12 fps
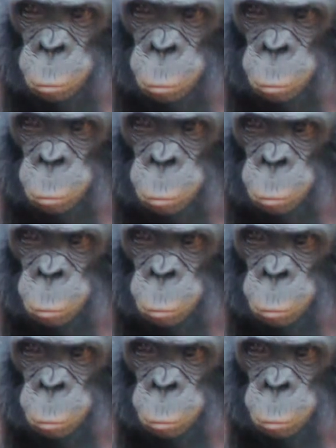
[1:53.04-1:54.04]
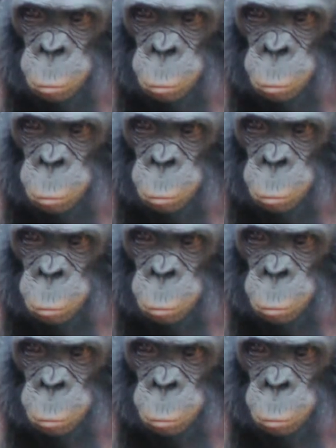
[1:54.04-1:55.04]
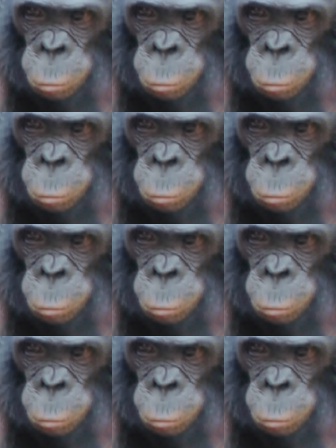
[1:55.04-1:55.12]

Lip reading: [no speech]